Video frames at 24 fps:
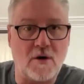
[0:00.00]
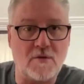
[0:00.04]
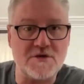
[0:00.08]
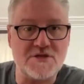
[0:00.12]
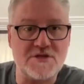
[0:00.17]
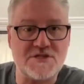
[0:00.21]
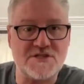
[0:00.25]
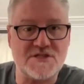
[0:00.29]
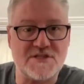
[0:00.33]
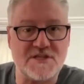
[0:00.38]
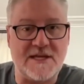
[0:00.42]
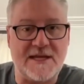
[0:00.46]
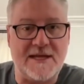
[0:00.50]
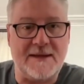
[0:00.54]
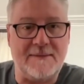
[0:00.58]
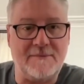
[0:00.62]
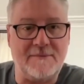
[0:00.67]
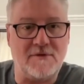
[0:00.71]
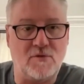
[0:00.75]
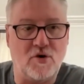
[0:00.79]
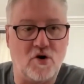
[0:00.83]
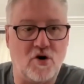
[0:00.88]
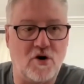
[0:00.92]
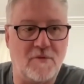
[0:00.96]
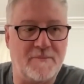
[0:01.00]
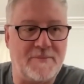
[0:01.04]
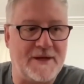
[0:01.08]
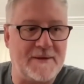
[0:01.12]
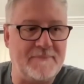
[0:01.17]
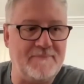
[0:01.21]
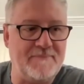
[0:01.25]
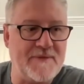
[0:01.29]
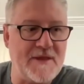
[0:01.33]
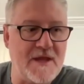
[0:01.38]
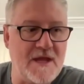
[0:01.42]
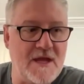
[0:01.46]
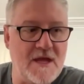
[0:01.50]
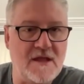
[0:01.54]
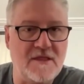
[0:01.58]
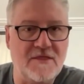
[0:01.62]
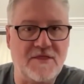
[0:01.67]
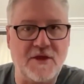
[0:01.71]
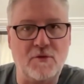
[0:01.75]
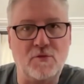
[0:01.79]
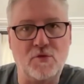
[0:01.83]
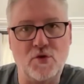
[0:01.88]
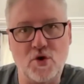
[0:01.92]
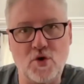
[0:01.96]
I was steamed and raw. But
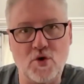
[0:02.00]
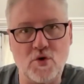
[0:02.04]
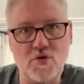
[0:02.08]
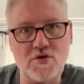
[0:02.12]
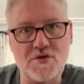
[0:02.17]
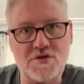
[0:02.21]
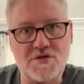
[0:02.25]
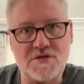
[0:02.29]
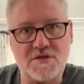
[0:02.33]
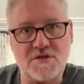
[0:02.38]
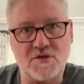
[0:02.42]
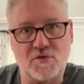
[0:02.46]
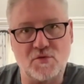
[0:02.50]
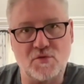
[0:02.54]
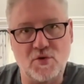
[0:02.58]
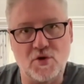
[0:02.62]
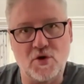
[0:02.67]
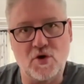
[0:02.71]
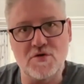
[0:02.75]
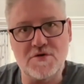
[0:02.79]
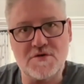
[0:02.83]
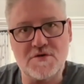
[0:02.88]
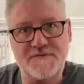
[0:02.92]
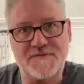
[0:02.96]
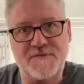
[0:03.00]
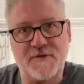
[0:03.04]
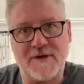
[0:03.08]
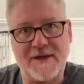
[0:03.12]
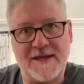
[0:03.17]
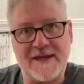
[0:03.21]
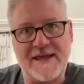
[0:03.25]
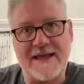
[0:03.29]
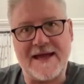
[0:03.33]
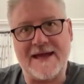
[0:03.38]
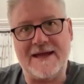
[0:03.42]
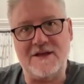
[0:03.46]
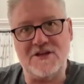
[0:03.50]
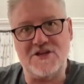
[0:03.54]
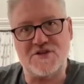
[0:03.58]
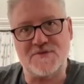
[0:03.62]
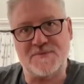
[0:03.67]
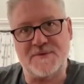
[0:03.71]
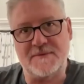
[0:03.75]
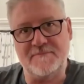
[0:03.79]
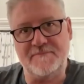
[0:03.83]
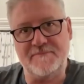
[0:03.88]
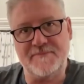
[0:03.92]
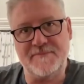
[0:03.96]
the rules for
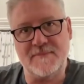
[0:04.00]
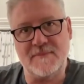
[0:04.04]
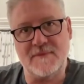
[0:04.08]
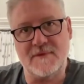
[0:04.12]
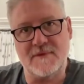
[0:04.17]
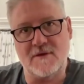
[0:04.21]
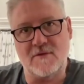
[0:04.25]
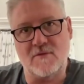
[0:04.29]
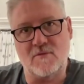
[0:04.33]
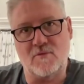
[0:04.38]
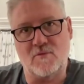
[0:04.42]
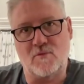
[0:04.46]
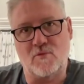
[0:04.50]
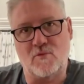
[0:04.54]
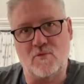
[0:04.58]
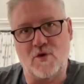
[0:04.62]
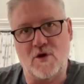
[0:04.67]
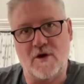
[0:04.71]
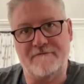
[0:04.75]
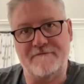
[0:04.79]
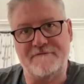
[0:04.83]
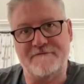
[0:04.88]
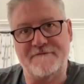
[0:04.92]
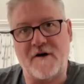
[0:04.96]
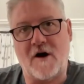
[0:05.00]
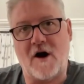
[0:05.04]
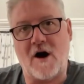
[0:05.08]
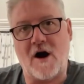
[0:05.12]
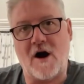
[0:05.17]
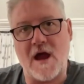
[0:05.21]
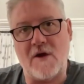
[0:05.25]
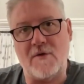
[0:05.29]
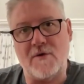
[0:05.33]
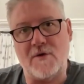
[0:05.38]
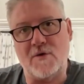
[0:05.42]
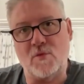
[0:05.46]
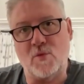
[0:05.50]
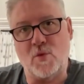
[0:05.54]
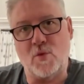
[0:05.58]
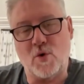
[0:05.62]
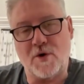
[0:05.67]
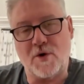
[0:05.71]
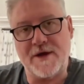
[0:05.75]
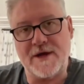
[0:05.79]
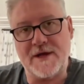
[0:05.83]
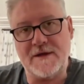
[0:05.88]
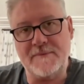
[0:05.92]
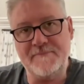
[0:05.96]
engagement were fire and
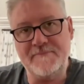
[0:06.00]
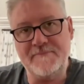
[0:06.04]
water,